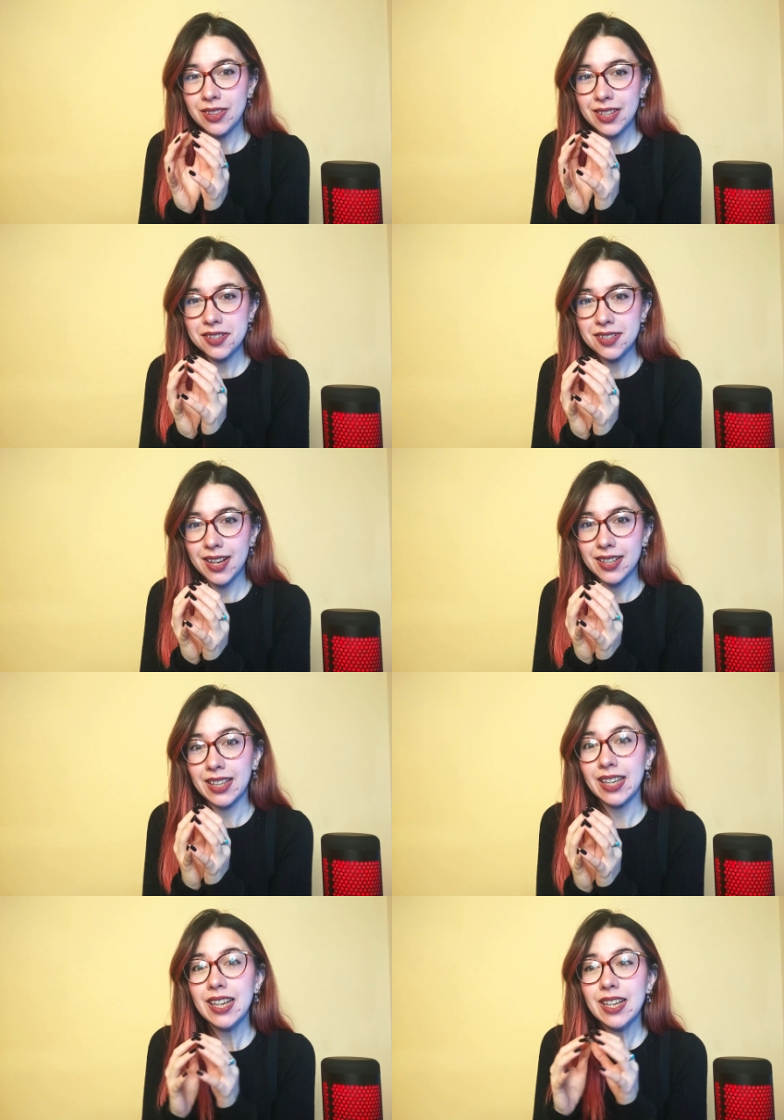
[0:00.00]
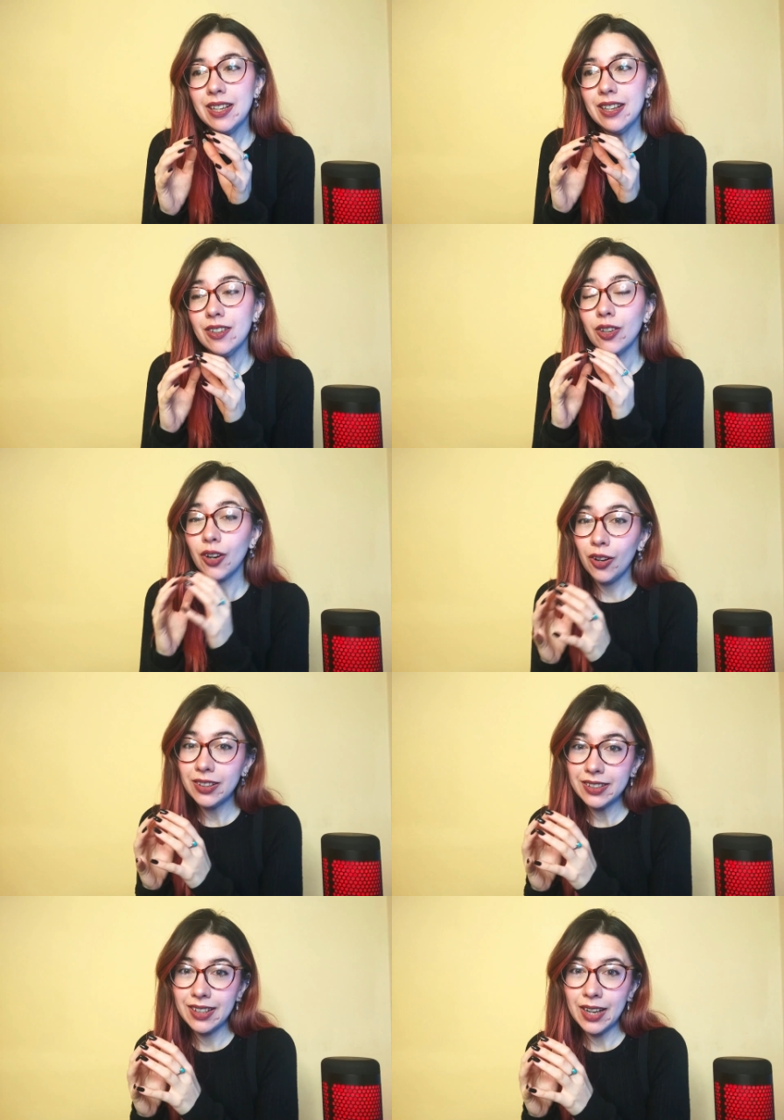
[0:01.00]
they study not
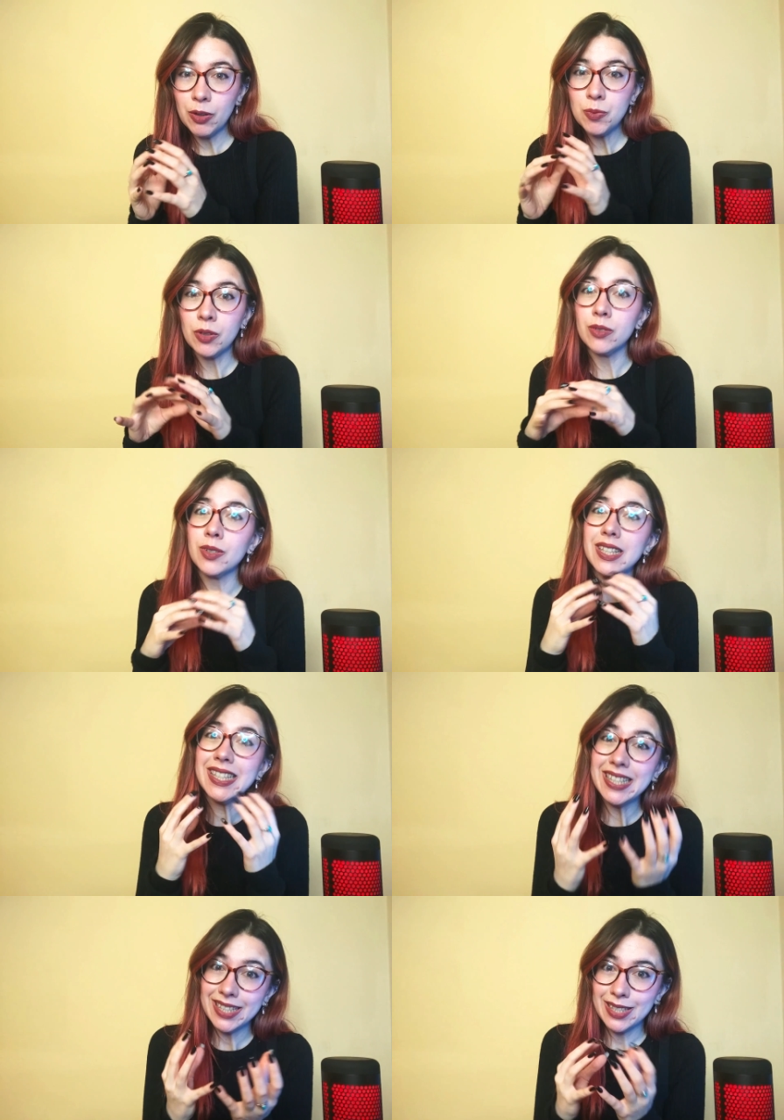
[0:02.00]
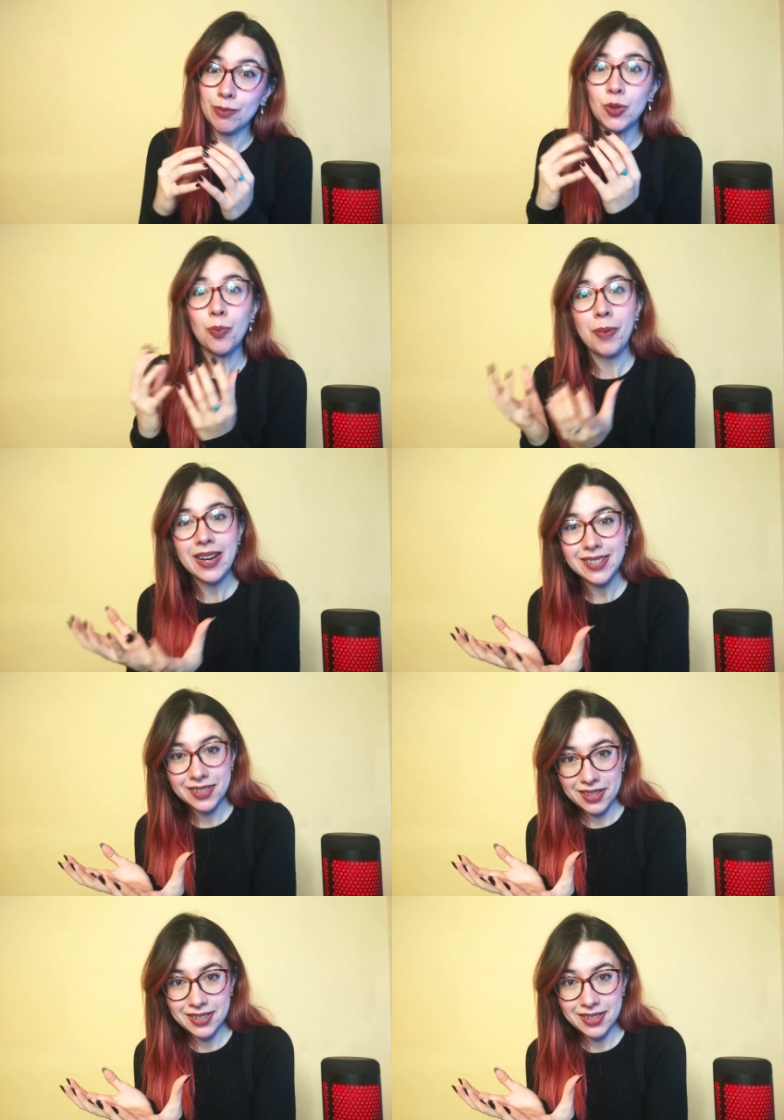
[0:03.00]
only the language, but also a system to pass the